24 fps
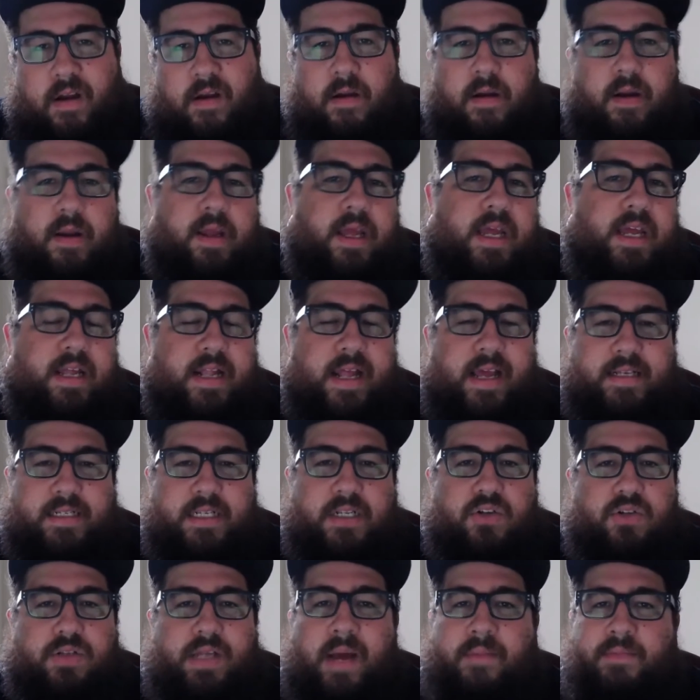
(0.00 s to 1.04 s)
He takes a
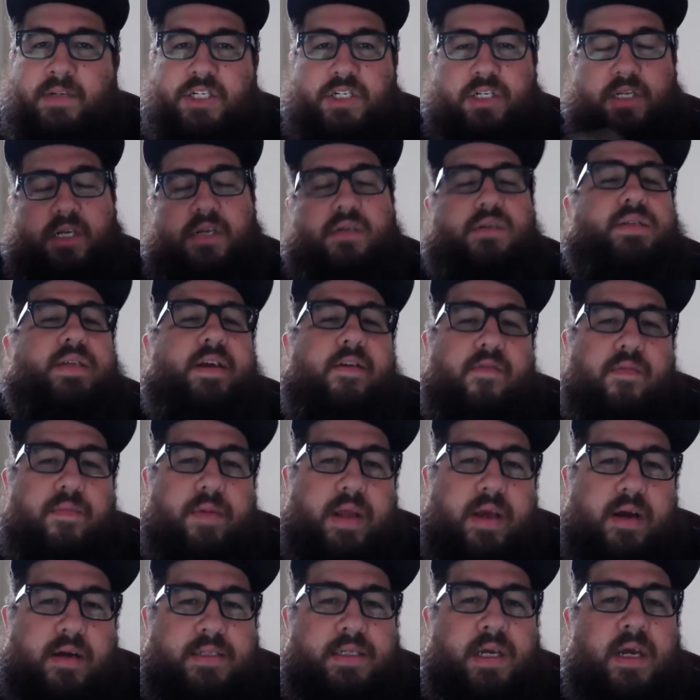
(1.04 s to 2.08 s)
little damage, kills everybody
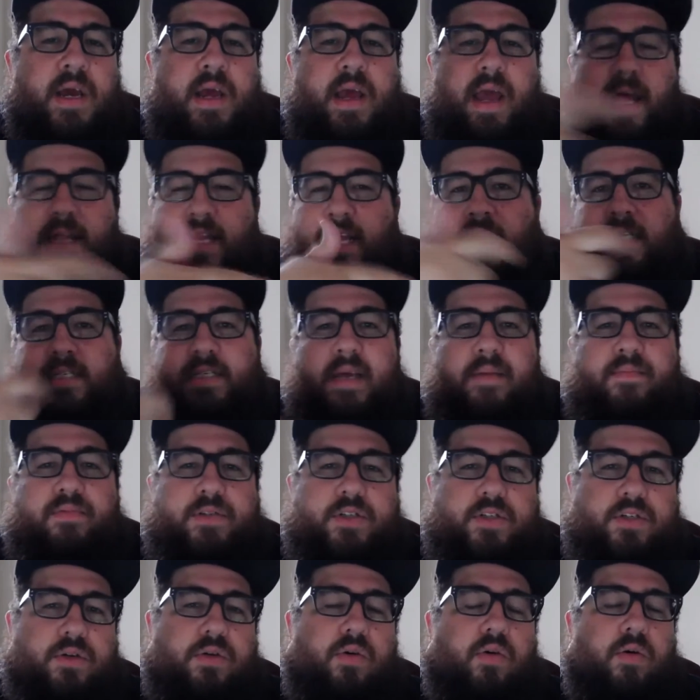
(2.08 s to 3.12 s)
else, and he's able
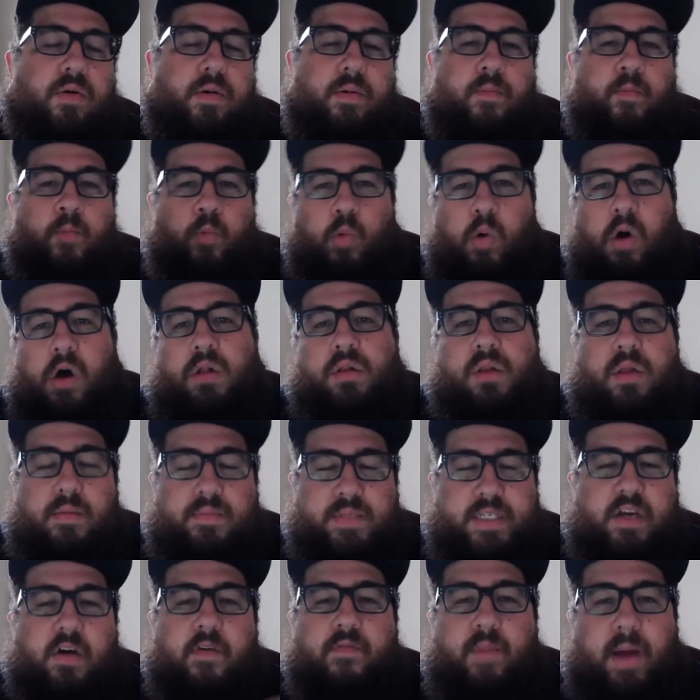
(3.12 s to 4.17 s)
to go and weld
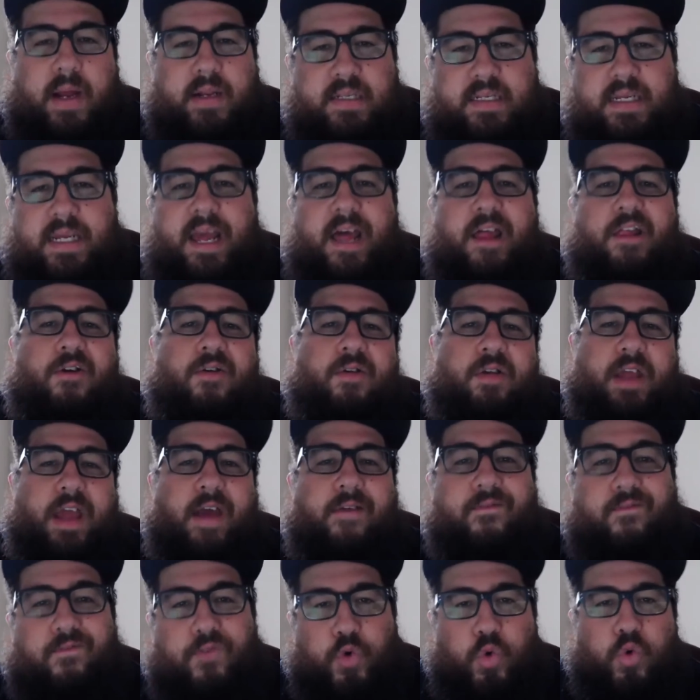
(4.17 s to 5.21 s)
himself back together and
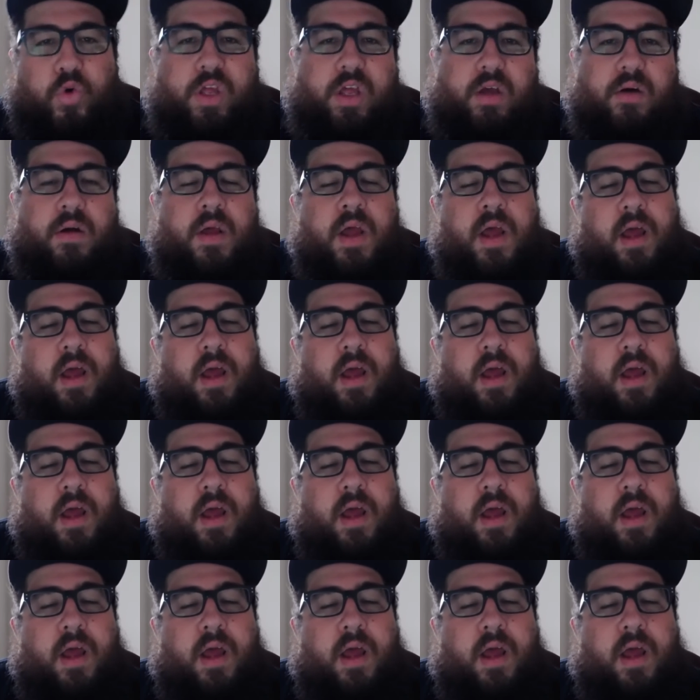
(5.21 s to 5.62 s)
get full heal.